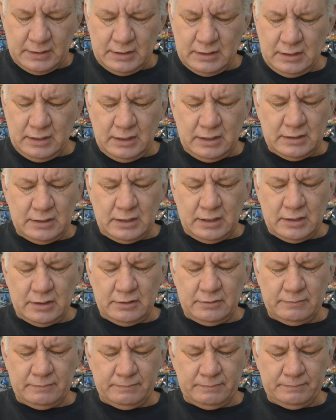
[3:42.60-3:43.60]
Yeah,
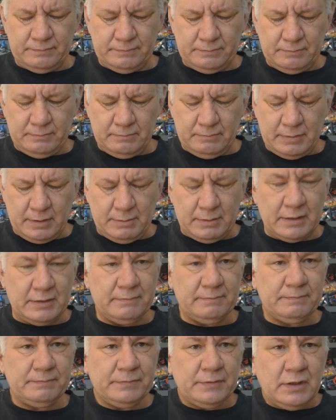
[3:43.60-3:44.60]
no, bummer.
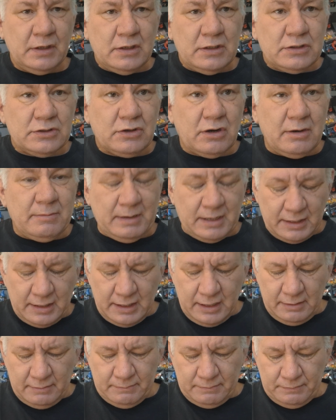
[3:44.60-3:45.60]
Sorry about
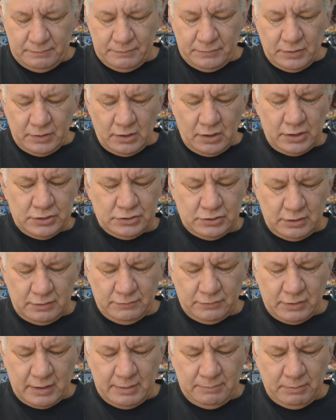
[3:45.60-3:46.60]
that. I should
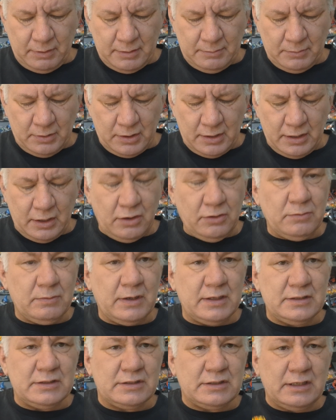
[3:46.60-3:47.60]
have grabbed one of my old
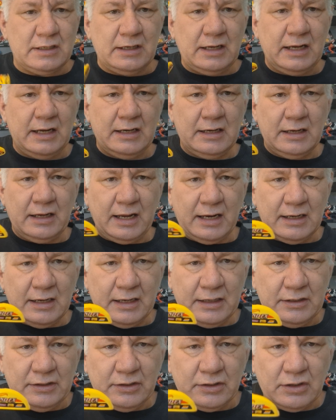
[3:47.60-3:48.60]
ones and
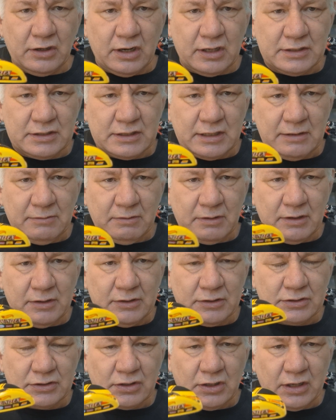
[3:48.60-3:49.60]
let you guys see what it
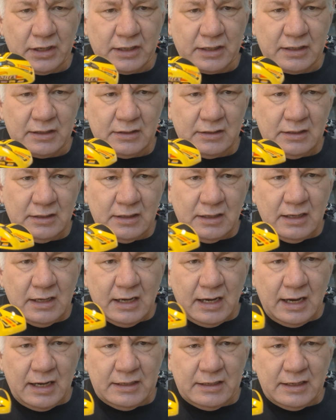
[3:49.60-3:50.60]
looks like
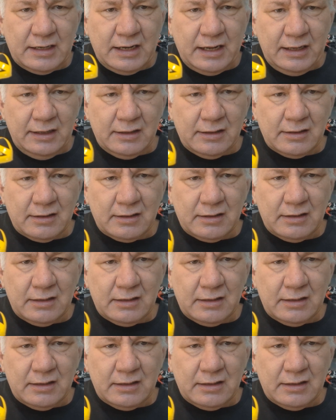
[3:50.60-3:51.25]
underneath.